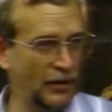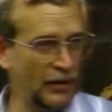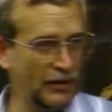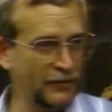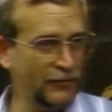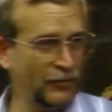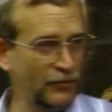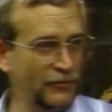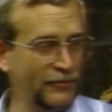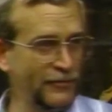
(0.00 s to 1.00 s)
Art
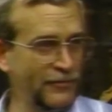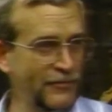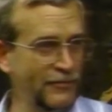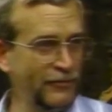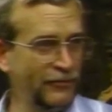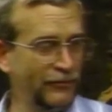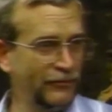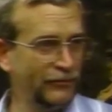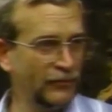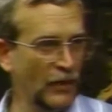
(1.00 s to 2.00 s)
Forum?
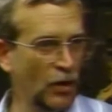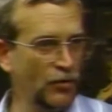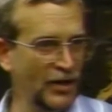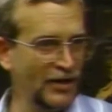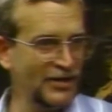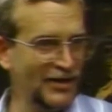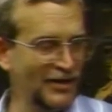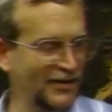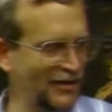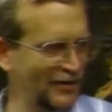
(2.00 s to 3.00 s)
Oh yes, I
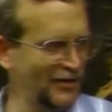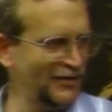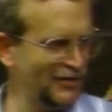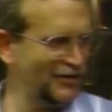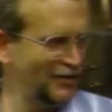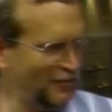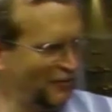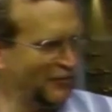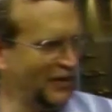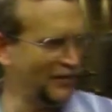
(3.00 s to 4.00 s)
get it at
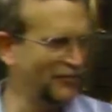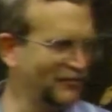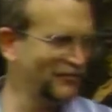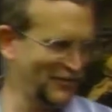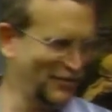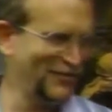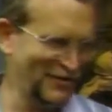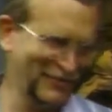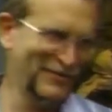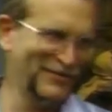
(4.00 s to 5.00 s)
home. Yeah, sure.
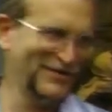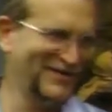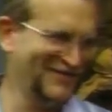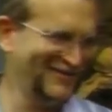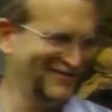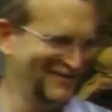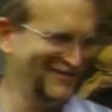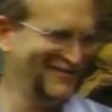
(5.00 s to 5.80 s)
I forgot. Mm-hmm.